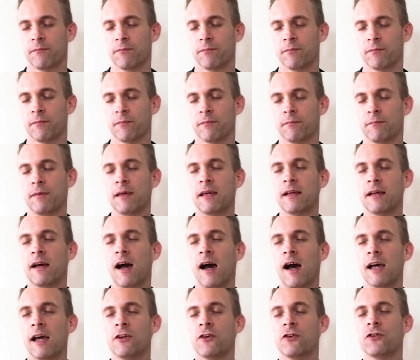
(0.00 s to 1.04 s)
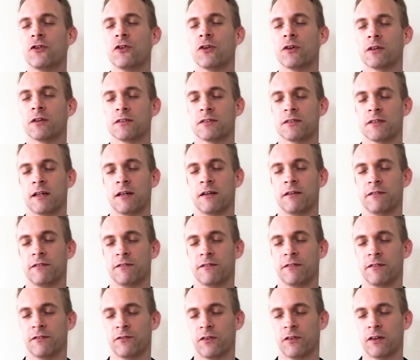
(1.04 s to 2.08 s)
Be kind to yourself
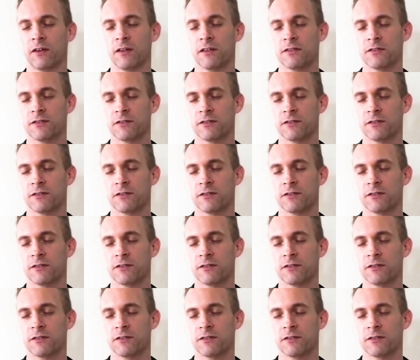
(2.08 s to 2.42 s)
first.